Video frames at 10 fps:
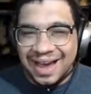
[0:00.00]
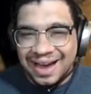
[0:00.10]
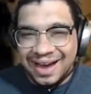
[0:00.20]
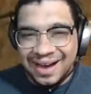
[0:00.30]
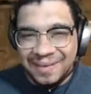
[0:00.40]

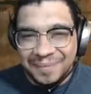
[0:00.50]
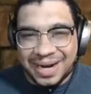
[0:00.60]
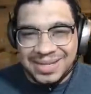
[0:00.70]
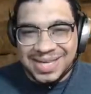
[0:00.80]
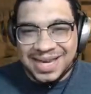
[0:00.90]
um, but
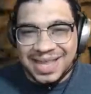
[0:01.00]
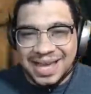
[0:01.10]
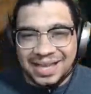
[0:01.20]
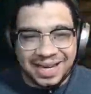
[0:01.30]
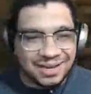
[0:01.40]
outside of
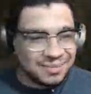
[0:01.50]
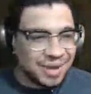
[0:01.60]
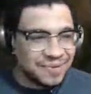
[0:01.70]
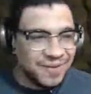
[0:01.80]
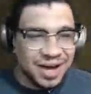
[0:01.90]
that, like
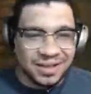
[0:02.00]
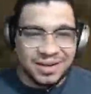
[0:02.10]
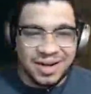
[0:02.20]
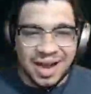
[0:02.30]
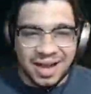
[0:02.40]
my
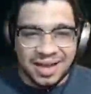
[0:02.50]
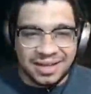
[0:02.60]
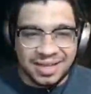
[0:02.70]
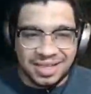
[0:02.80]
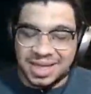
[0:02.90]
father, uh,
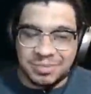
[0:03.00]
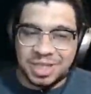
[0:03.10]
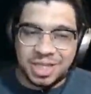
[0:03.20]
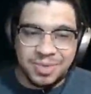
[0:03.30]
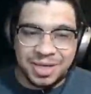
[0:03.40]
it's gonna be
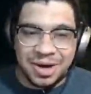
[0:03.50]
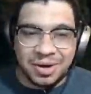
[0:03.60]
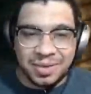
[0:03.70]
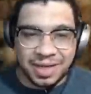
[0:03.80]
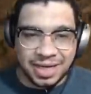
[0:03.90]
something
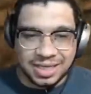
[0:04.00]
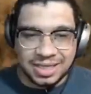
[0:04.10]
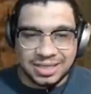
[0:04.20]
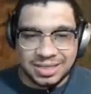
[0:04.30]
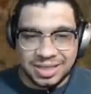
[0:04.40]
car related
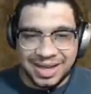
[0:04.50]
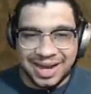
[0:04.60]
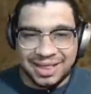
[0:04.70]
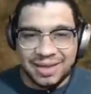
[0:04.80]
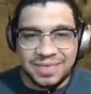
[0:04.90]
because the
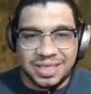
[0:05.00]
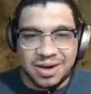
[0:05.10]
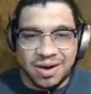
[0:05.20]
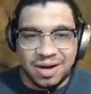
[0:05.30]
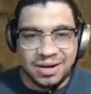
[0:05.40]
guy loves his
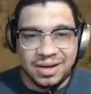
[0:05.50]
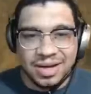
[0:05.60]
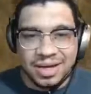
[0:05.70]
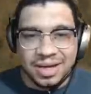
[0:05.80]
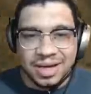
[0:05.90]
car.
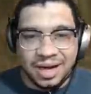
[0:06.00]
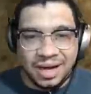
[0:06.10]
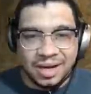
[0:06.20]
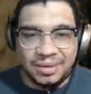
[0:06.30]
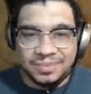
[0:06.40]

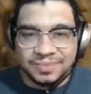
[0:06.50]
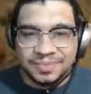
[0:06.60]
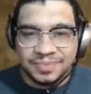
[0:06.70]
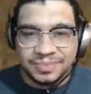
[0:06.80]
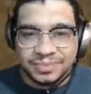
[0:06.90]
Um,
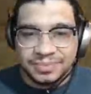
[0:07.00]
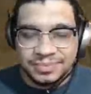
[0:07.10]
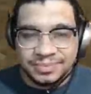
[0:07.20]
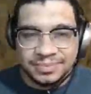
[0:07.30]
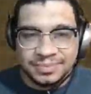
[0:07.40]

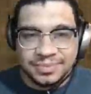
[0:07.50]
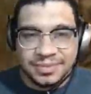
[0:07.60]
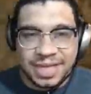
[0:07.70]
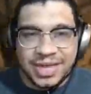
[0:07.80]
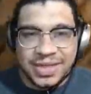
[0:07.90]

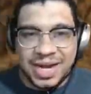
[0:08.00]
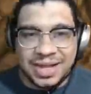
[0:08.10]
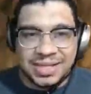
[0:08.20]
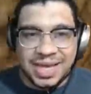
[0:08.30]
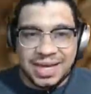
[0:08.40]
and then
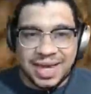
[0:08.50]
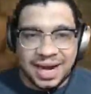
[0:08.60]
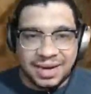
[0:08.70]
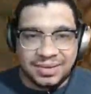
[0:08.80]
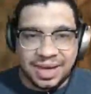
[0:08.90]
outside of
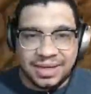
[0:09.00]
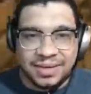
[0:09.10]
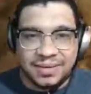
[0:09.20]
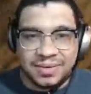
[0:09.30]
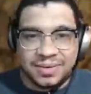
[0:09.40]
that, I, I
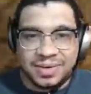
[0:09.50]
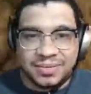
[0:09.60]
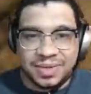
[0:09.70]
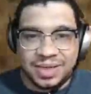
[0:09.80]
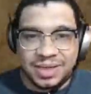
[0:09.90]
don't
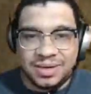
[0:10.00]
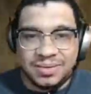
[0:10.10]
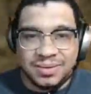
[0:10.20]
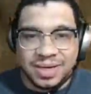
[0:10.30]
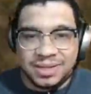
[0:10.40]
don't really know what